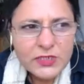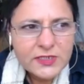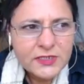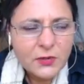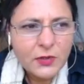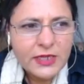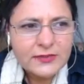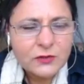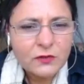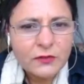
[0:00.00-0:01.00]
So it's
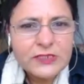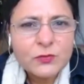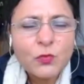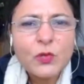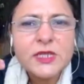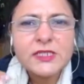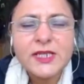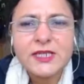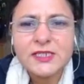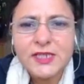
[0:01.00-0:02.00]
sort of, its voice
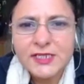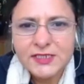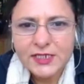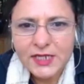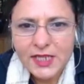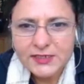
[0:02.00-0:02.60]
gets less and less.